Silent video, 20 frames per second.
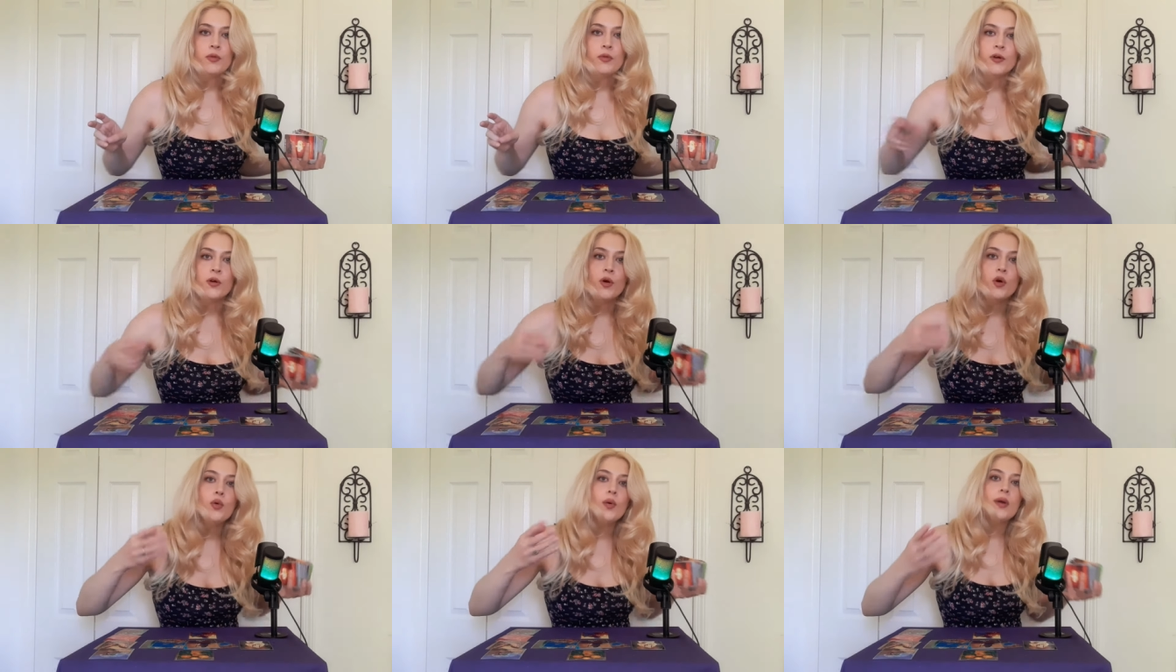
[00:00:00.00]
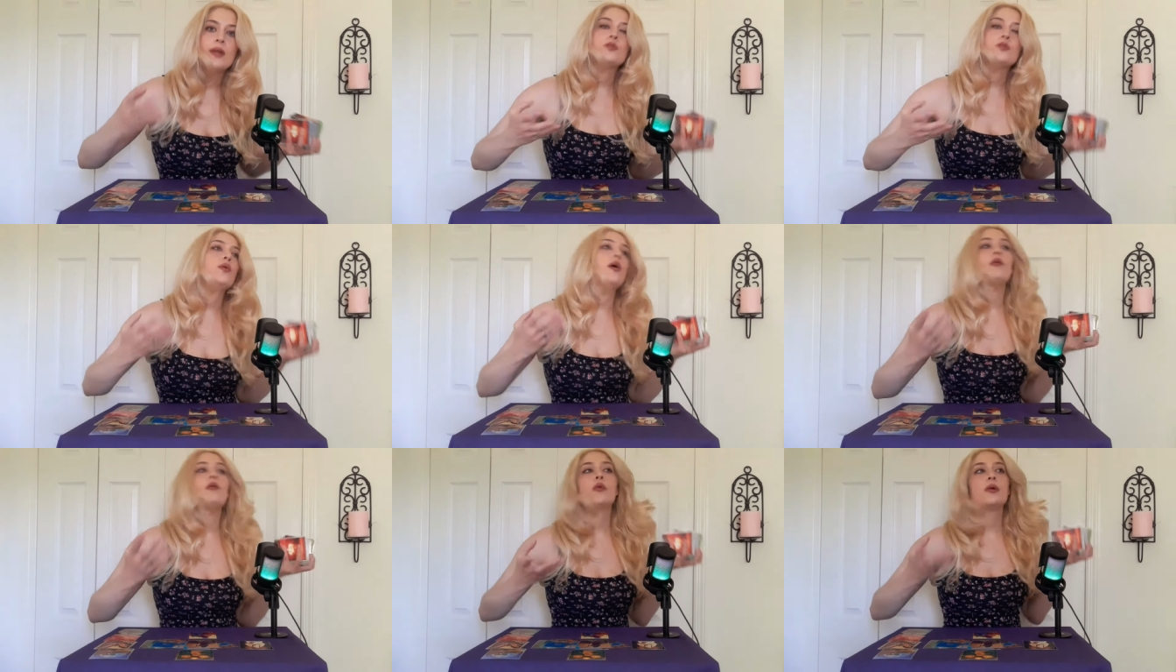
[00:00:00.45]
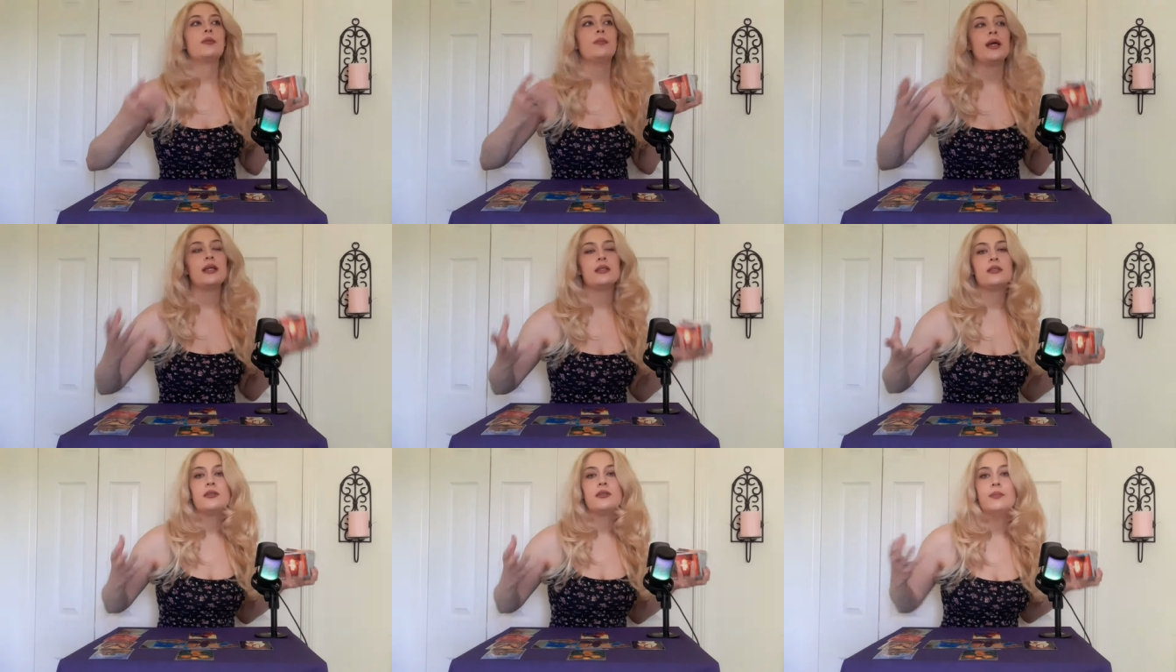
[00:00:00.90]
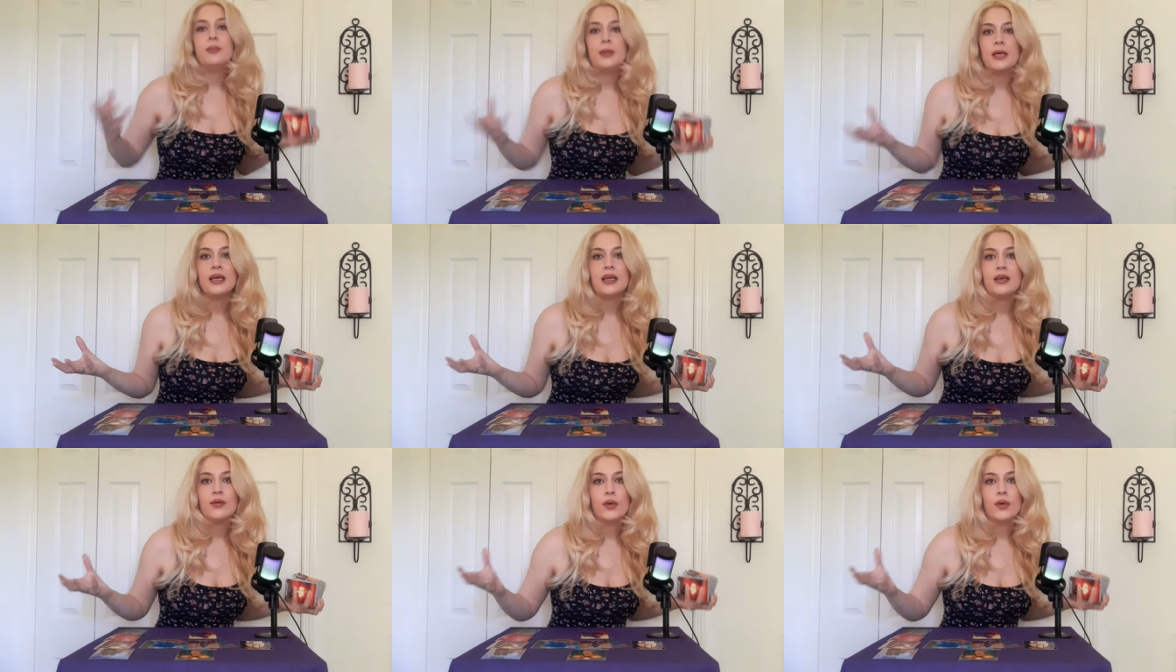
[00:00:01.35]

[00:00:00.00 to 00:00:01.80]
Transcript: We're always where we're meant to be.